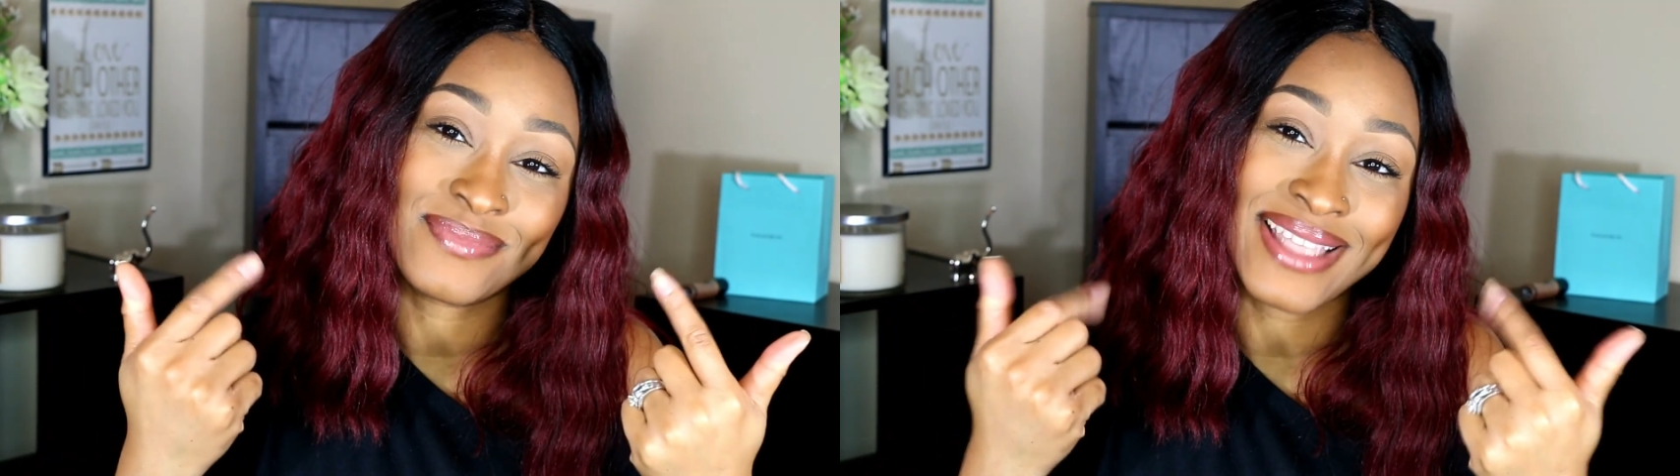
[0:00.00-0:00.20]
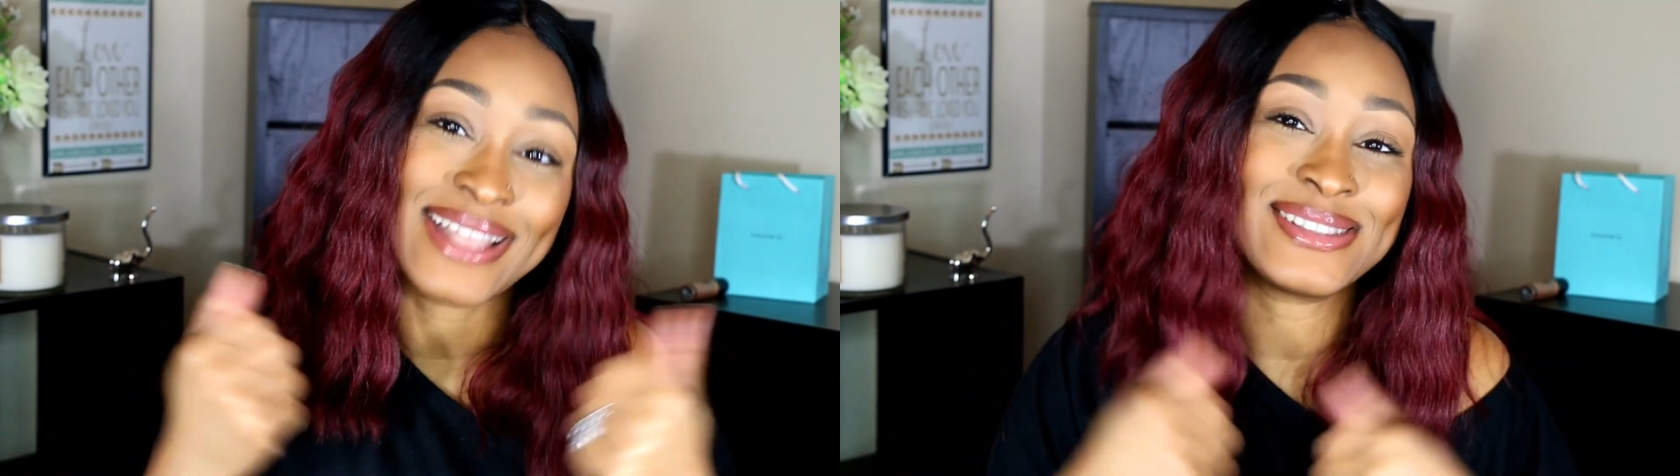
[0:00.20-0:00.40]

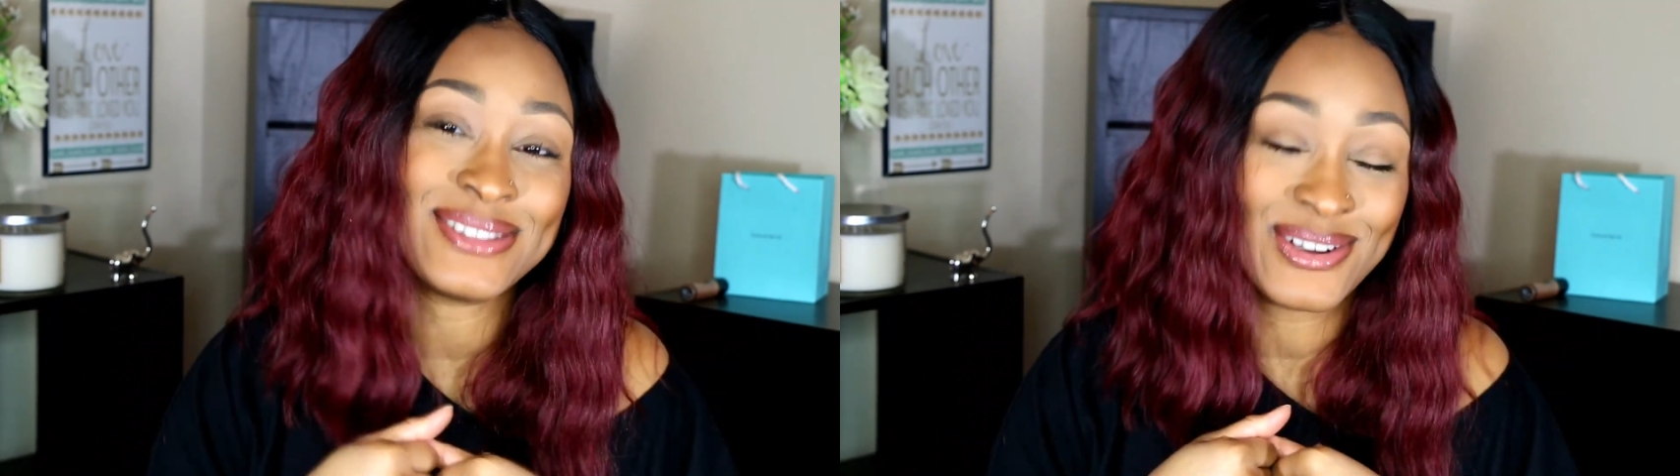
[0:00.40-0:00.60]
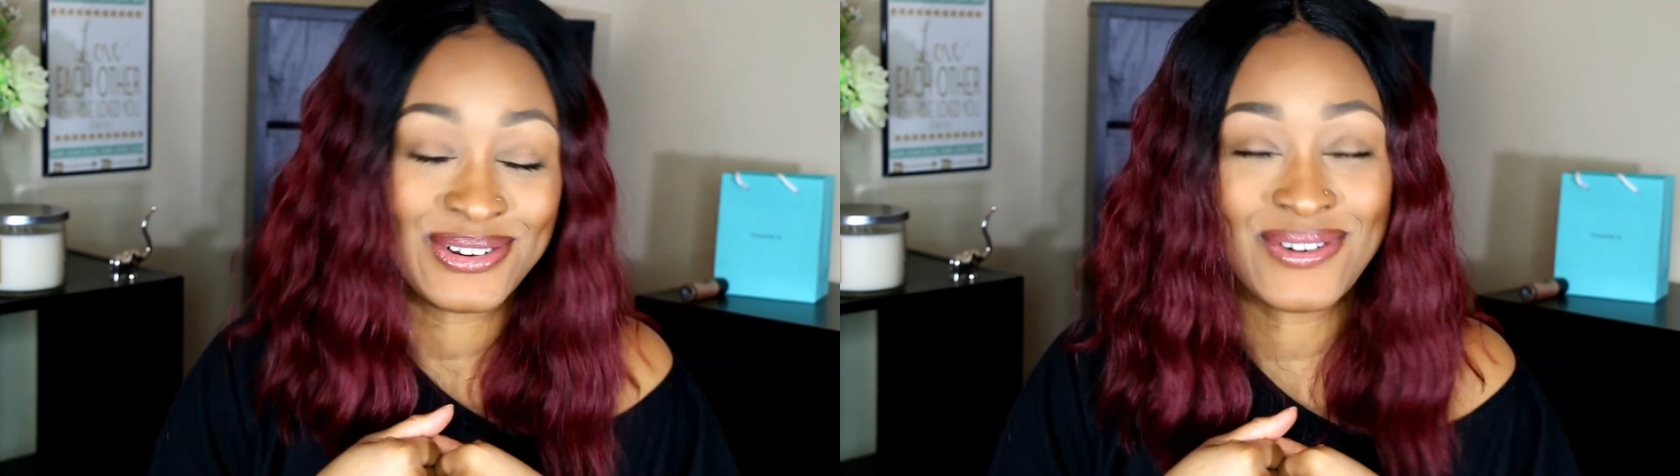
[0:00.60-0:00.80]
and
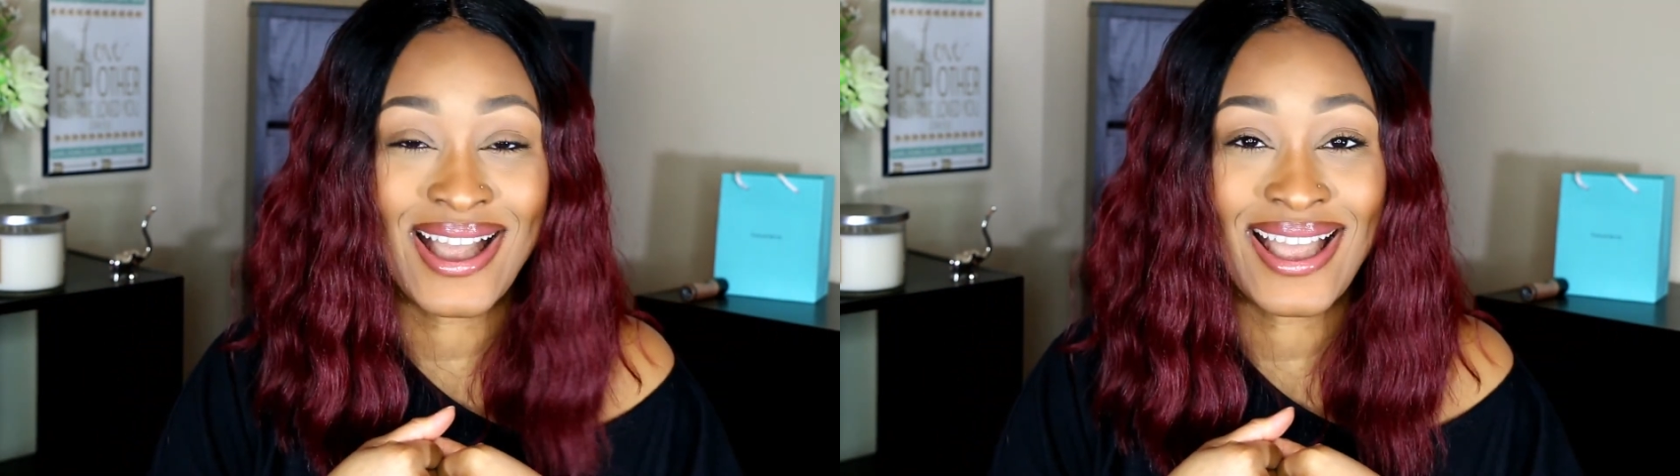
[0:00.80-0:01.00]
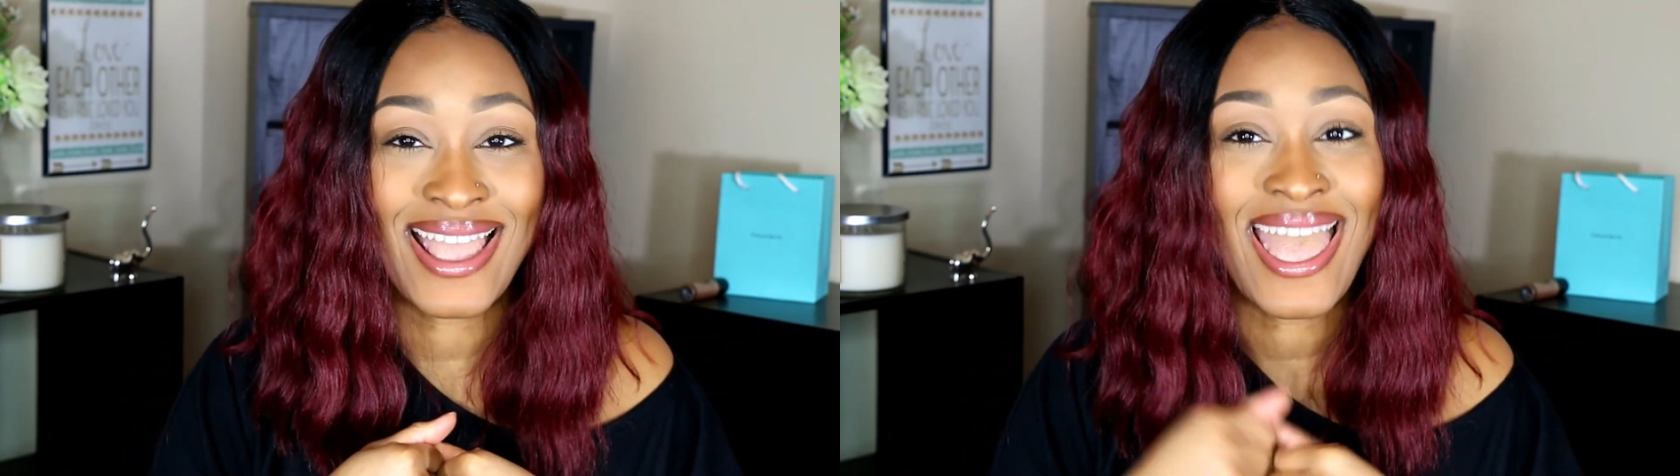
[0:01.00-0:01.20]
so do
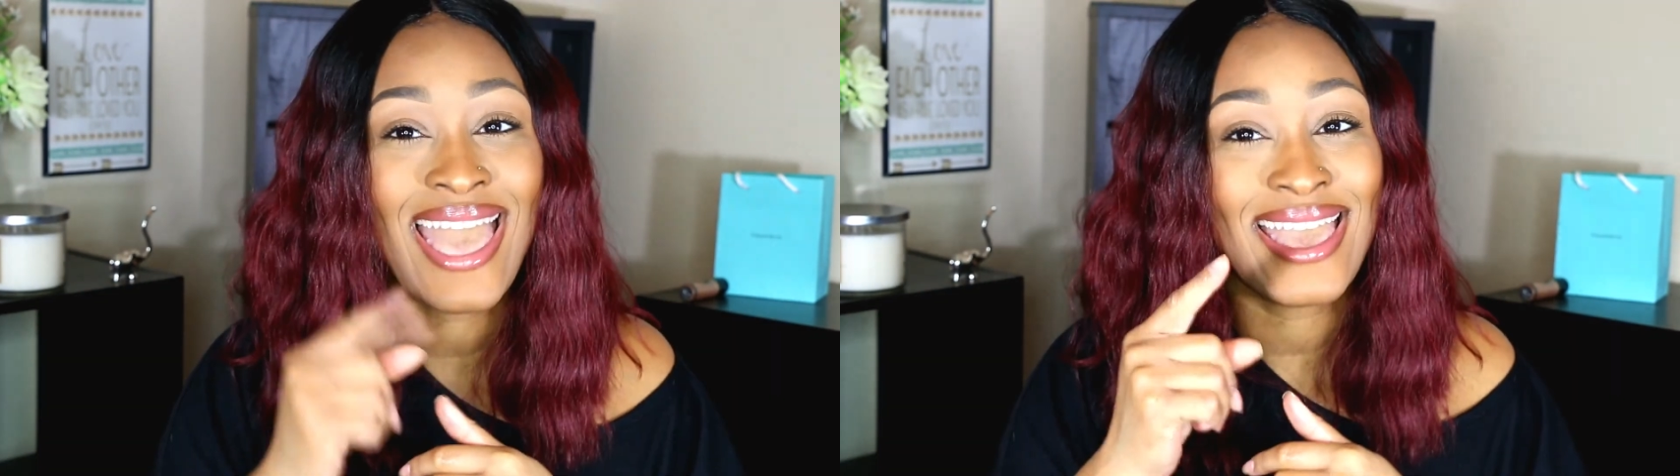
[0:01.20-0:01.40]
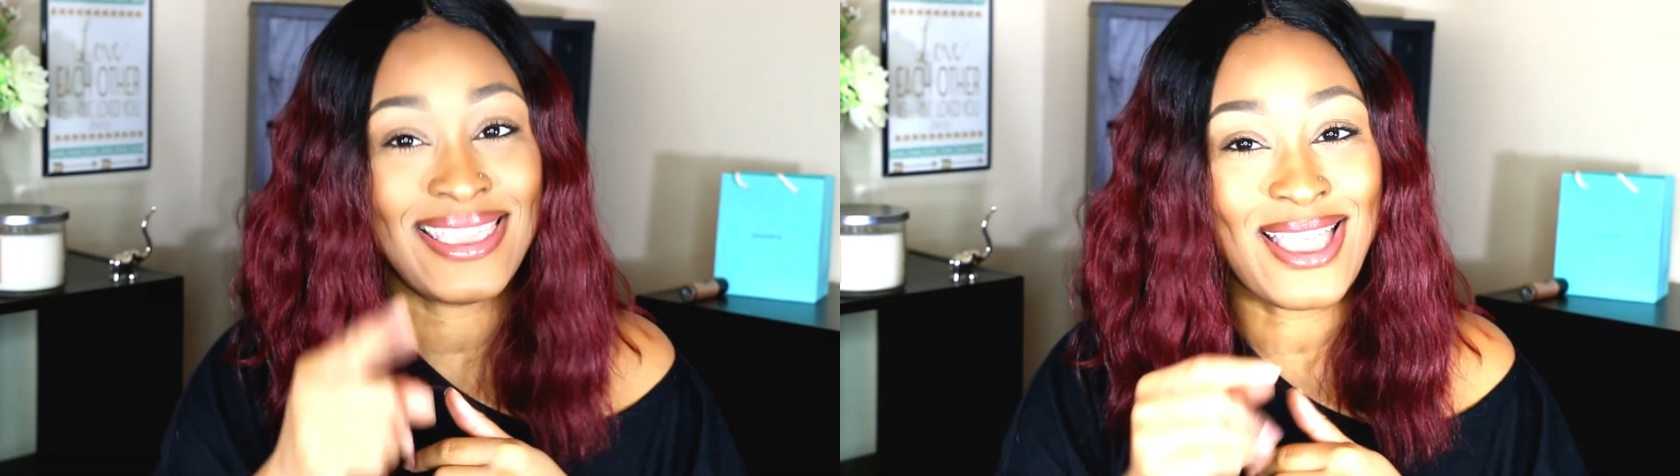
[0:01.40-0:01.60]
I.
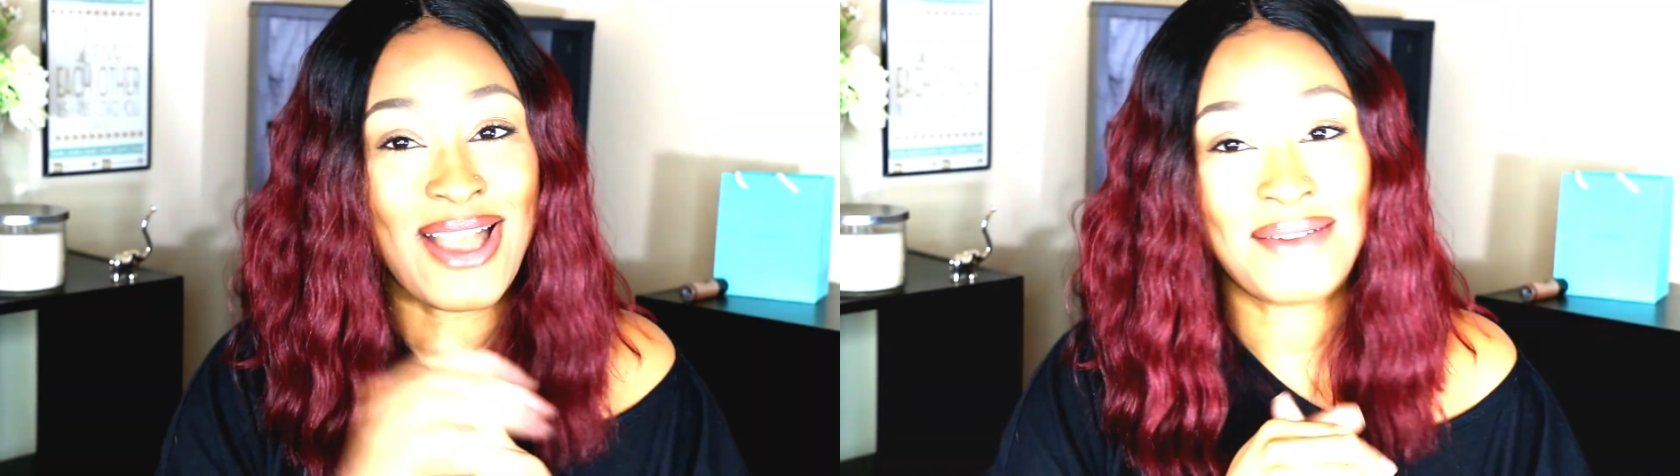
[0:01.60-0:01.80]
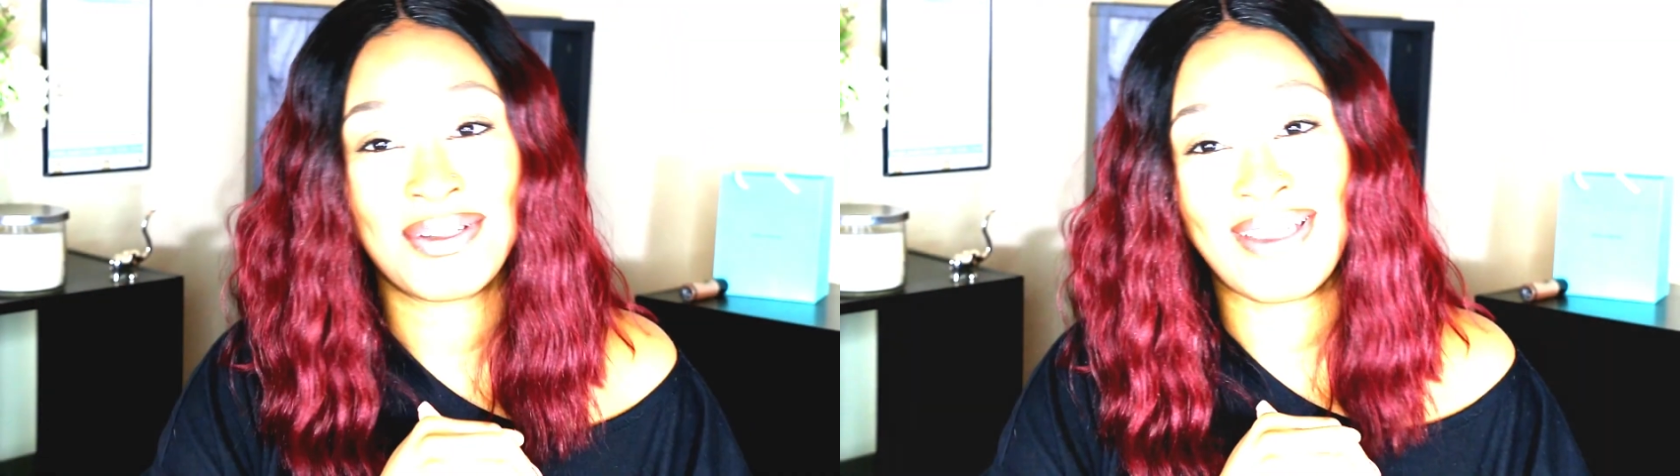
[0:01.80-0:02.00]
Y'all
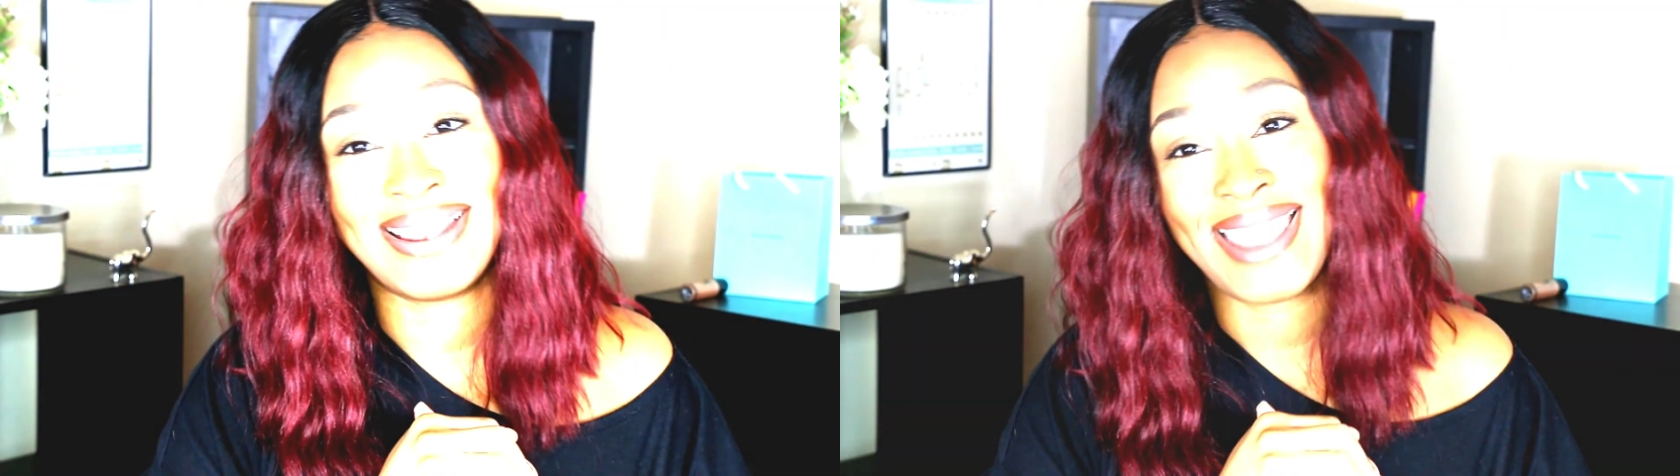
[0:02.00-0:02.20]
have a great